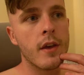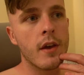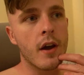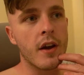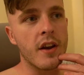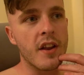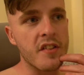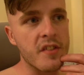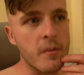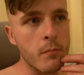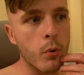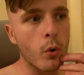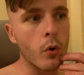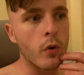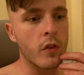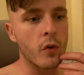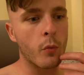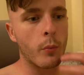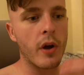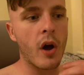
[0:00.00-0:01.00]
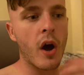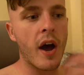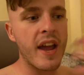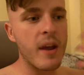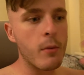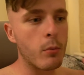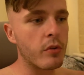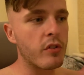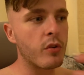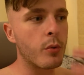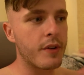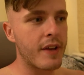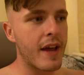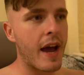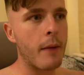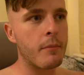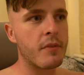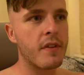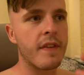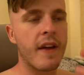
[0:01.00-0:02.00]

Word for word: it is important that we are able to adapt,